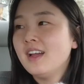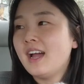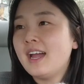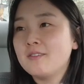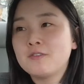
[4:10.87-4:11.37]

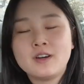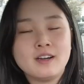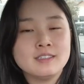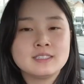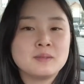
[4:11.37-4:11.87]
I've
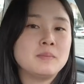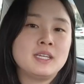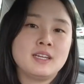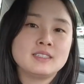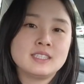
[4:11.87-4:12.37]
got some
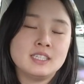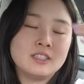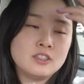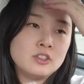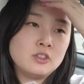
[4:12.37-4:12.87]
meetings
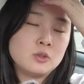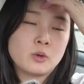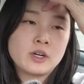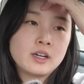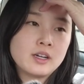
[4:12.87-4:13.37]
in New
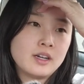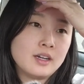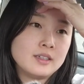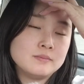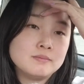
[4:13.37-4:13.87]
York
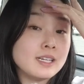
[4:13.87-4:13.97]
um,